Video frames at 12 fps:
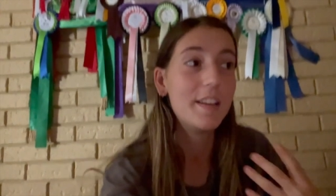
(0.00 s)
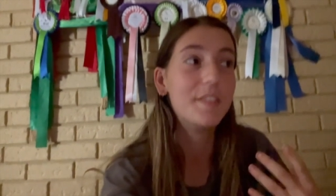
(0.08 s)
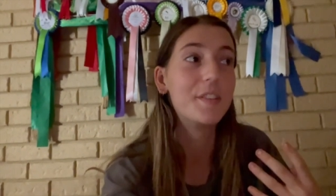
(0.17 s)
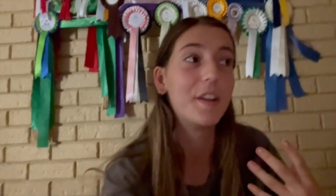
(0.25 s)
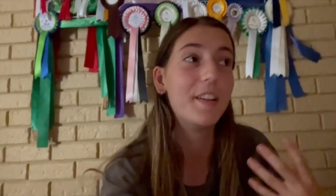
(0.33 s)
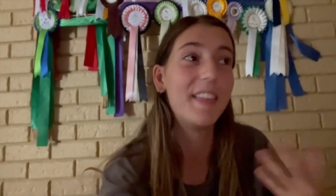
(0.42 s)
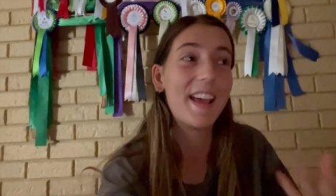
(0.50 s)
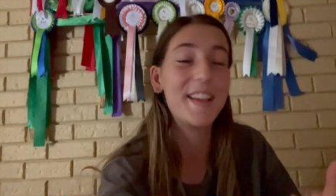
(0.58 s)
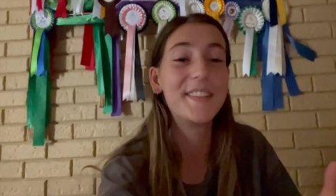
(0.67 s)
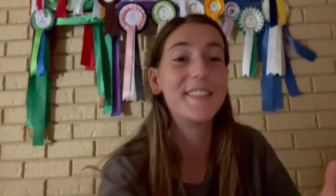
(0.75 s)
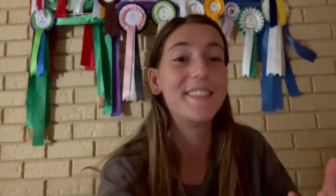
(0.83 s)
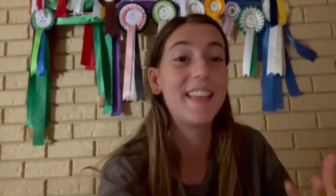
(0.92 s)
So
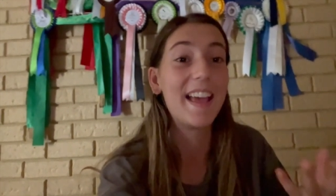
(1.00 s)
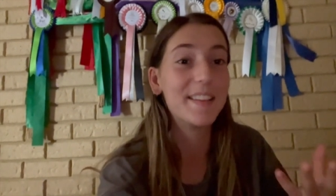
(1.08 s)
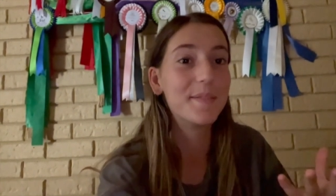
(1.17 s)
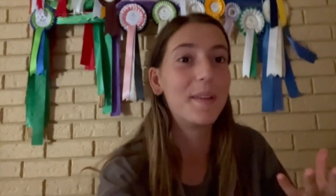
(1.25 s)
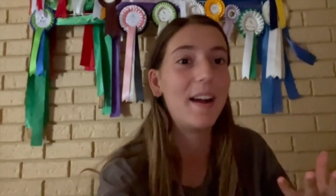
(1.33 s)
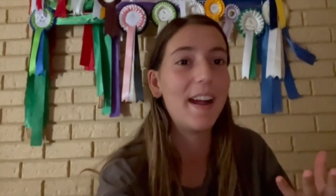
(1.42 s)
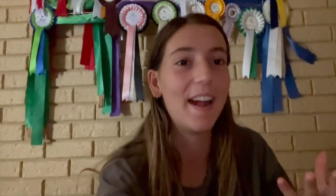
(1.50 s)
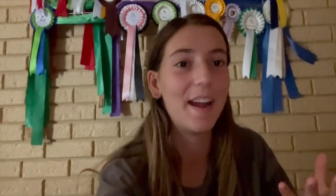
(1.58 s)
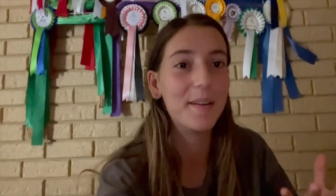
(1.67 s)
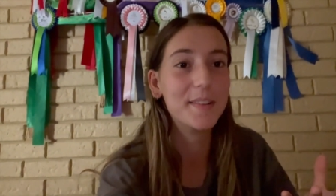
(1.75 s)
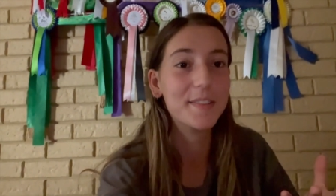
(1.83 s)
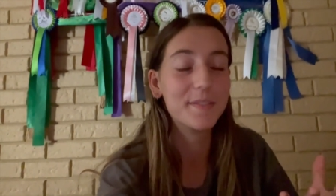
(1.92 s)
that's that's why
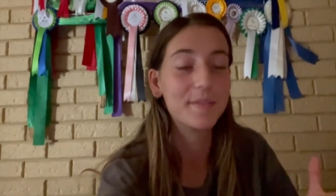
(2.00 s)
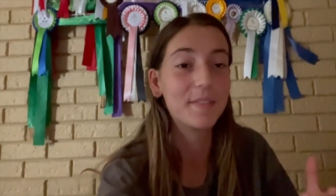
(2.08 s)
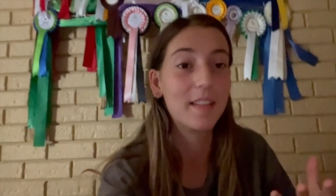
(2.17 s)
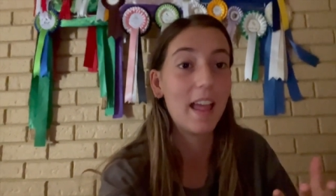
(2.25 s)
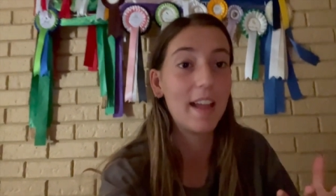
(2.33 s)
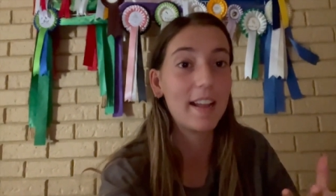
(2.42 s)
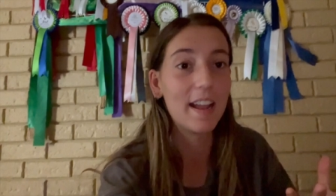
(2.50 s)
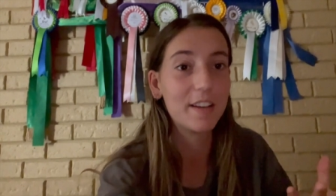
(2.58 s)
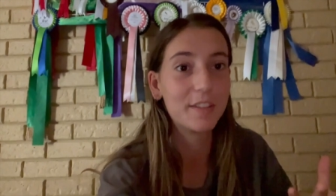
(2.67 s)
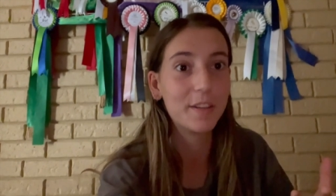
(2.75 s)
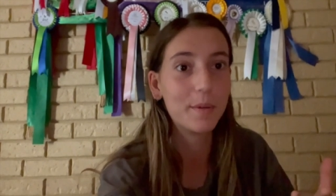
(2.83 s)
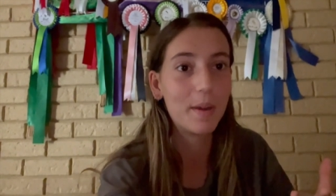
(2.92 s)
I was like
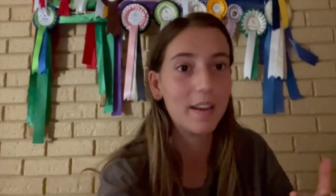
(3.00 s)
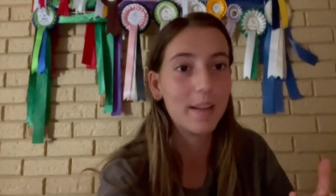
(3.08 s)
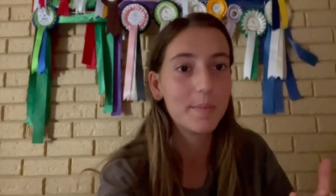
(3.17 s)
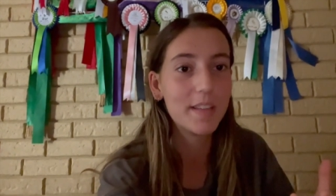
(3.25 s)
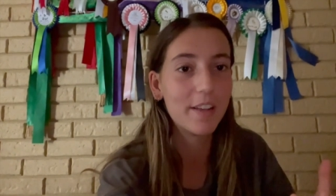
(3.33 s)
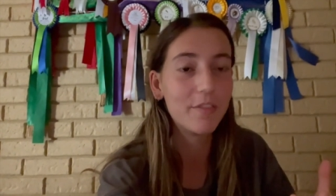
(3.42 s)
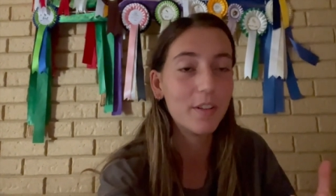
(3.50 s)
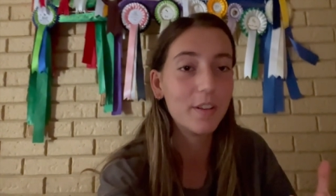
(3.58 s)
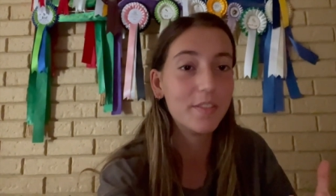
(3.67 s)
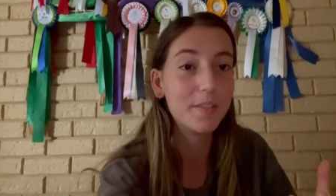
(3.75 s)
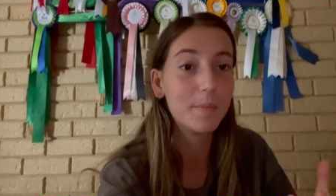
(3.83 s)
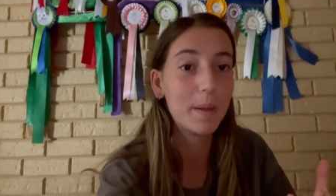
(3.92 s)
actually quite upset for
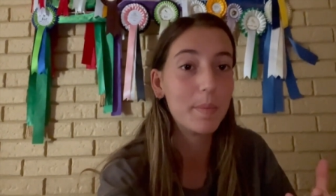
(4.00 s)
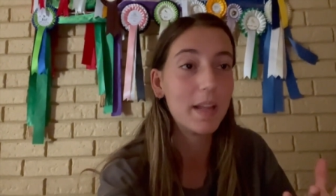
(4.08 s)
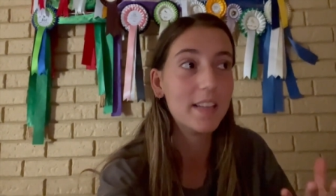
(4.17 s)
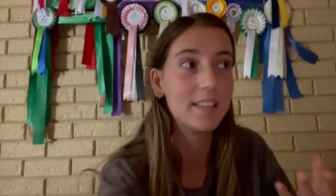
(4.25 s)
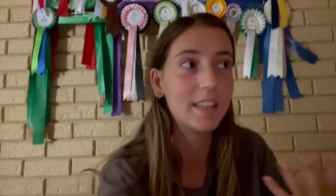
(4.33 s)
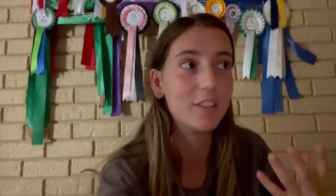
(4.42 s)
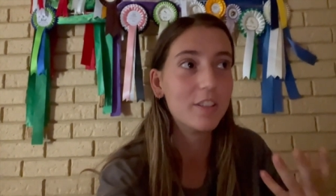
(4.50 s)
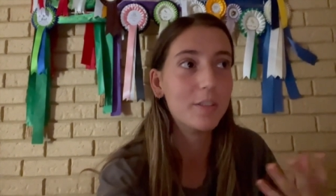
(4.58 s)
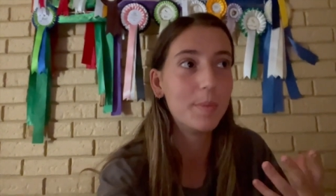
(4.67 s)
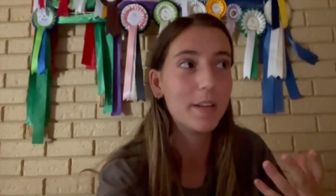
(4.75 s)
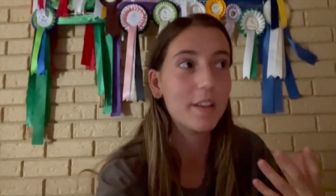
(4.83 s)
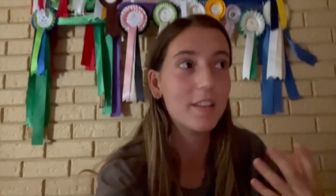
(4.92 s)
losing my placing
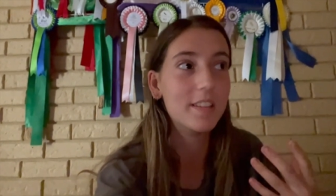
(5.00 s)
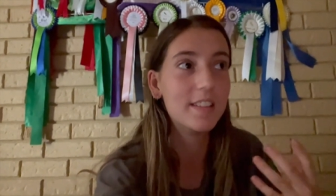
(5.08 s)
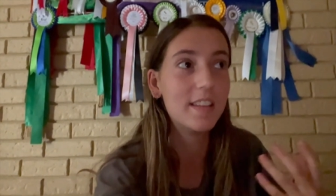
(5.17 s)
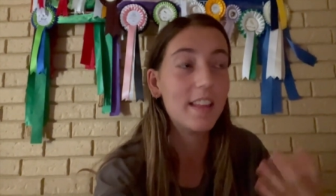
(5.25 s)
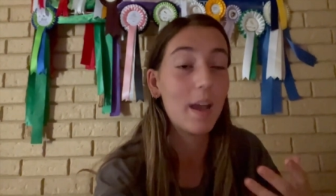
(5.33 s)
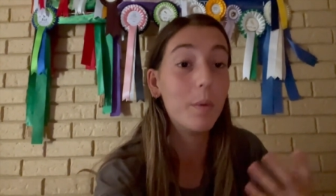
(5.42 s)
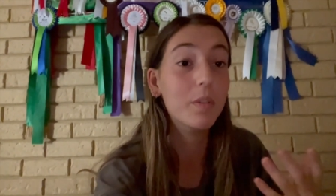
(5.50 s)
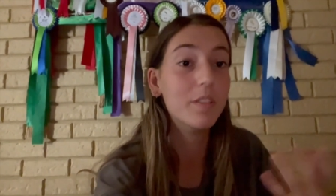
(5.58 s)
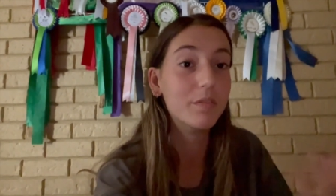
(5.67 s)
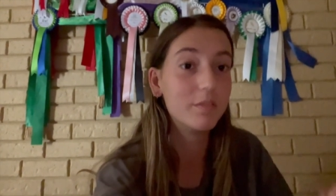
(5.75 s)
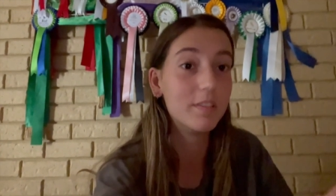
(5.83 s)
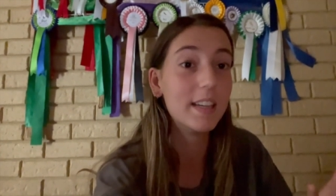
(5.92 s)
just because that would
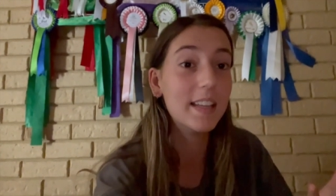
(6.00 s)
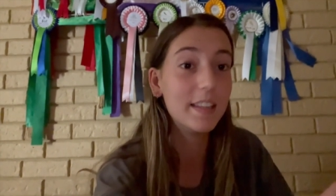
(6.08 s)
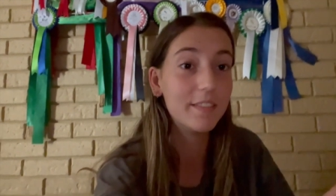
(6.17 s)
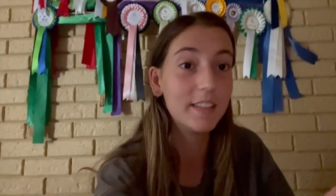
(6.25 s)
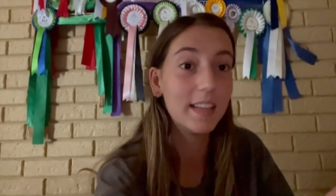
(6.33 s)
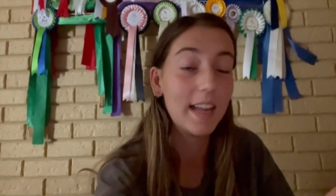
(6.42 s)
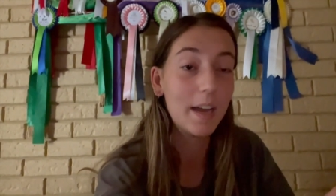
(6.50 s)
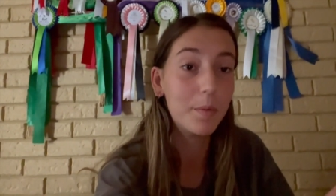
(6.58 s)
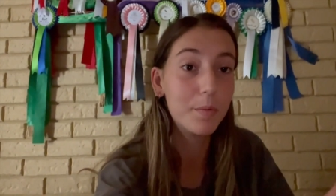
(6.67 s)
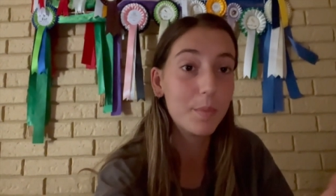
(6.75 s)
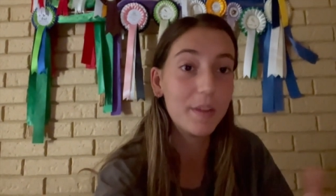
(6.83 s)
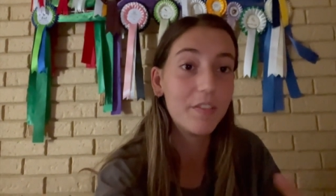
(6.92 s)
have really, really
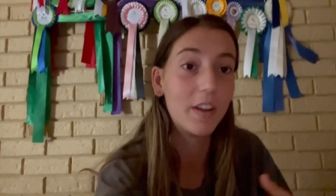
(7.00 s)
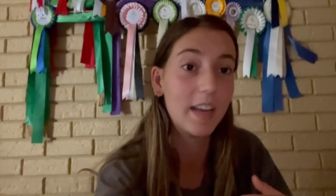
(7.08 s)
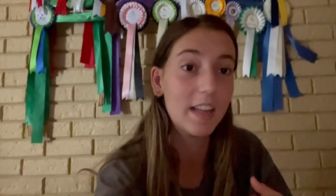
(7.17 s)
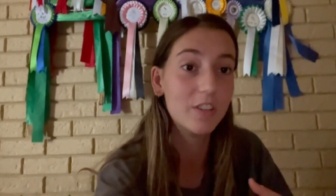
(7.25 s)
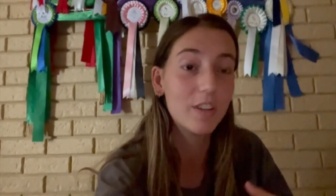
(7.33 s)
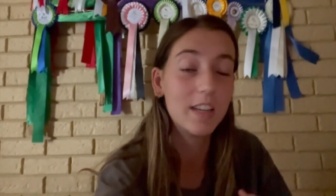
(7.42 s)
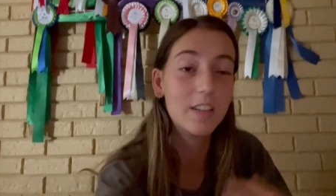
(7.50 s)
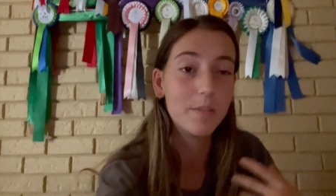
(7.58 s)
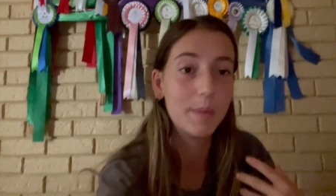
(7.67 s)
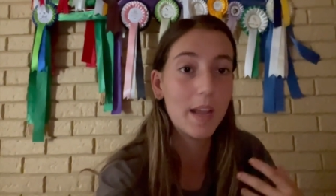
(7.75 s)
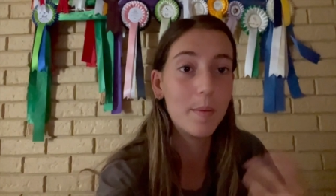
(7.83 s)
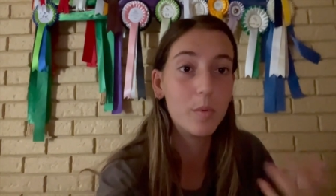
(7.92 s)
helped me financially to
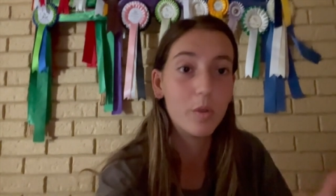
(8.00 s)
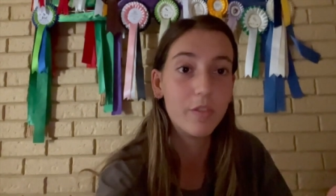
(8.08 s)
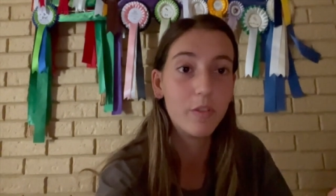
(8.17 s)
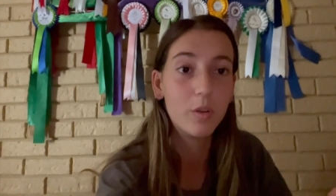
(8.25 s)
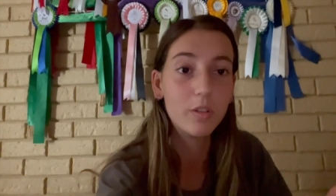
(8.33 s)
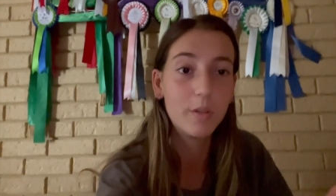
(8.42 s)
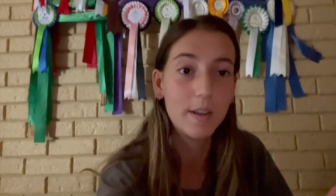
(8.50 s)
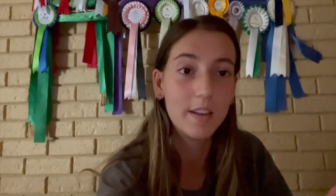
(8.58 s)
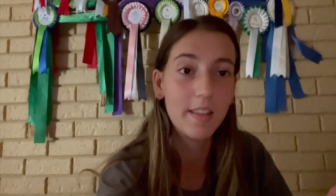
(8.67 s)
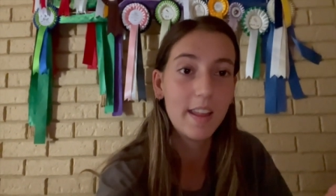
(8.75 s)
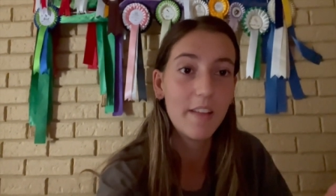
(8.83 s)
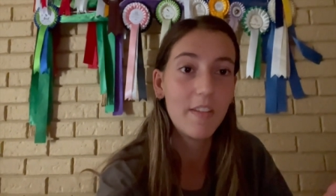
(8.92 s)
be able to afford to
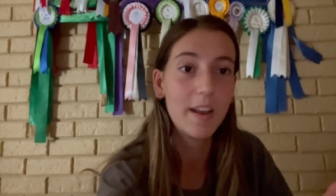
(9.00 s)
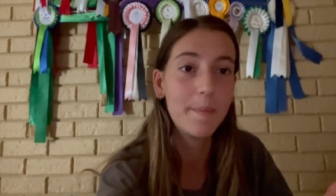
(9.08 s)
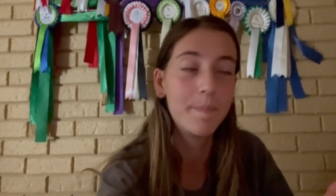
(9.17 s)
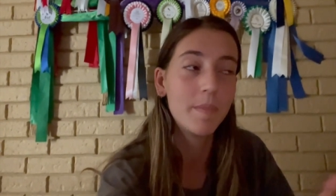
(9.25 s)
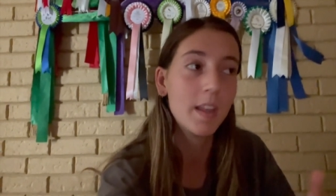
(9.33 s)
enter the event